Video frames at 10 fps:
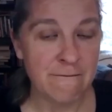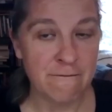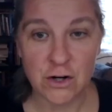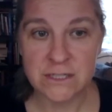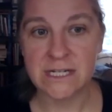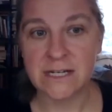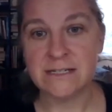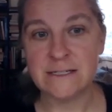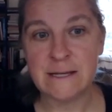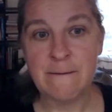
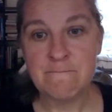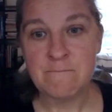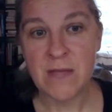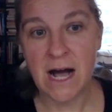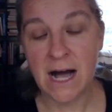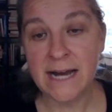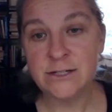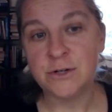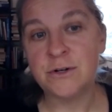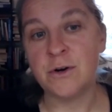versus I
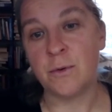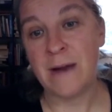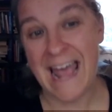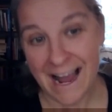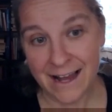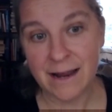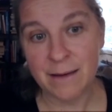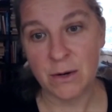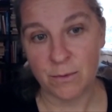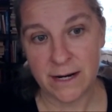took an
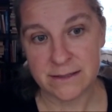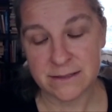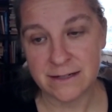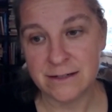academic risk